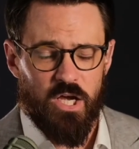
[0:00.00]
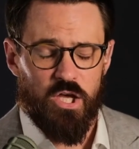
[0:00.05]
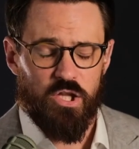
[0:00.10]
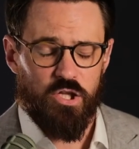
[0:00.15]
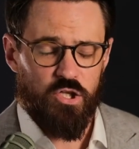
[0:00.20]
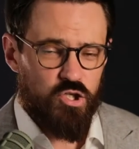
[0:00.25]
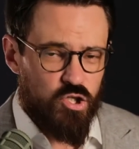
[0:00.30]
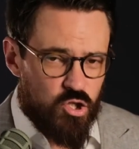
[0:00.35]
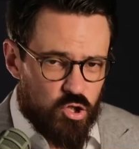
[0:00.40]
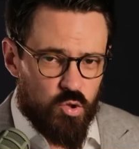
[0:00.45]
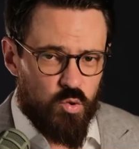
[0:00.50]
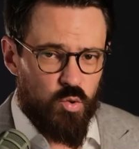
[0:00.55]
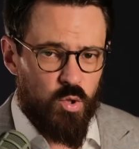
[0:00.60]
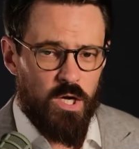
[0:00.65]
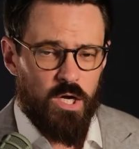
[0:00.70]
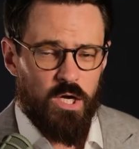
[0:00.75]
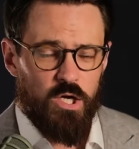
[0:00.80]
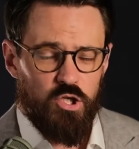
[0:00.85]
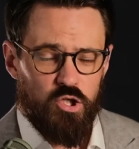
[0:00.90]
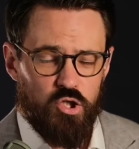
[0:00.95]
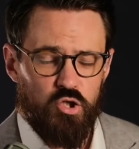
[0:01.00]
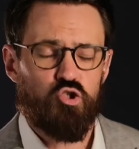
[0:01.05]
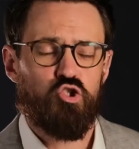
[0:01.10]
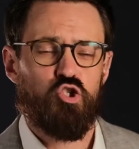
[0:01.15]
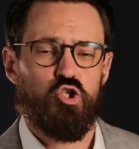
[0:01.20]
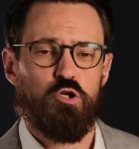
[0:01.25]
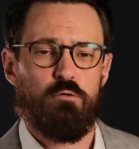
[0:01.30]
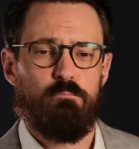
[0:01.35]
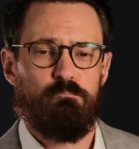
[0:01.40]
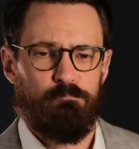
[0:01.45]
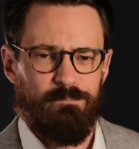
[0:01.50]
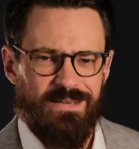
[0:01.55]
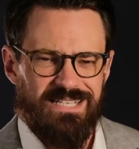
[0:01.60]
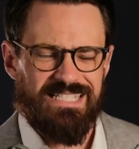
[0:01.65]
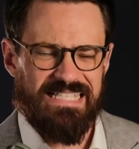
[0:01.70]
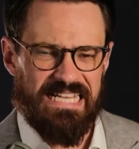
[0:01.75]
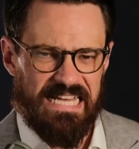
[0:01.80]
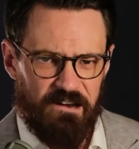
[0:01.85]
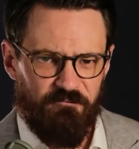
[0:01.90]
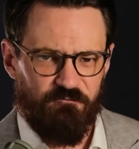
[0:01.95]
the new YouTube
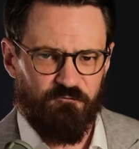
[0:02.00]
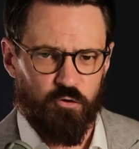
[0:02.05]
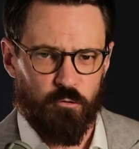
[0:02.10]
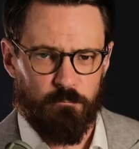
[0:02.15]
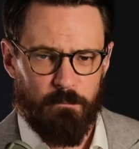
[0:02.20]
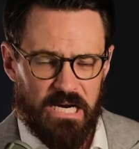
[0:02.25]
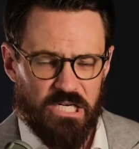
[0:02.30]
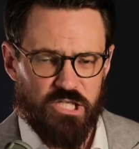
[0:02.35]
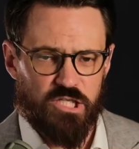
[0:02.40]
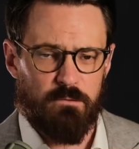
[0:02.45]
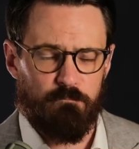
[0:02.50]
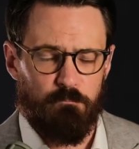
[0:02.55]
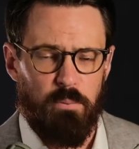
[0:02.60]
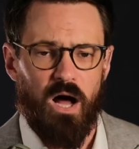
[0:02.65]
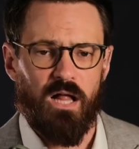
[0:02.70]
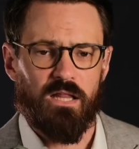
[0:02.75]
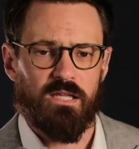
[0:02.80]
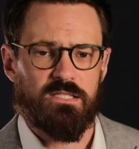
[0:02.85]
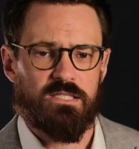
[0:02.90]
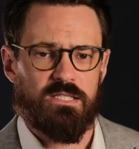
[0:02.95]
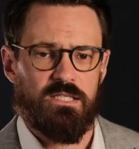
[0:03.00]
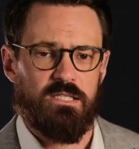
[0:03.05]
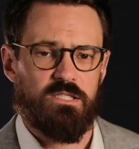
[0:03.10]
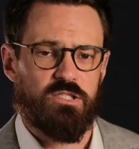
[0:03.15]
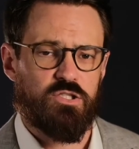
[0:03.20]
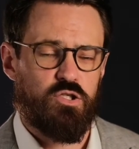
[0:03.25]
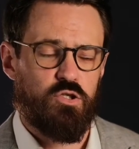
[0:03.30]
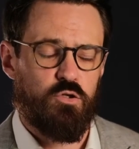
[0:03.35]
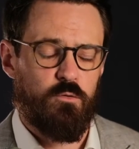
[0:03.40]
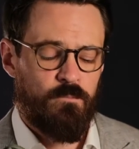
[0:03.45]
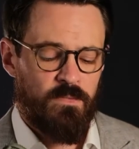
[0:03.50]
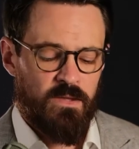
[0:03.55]
misinformation policies to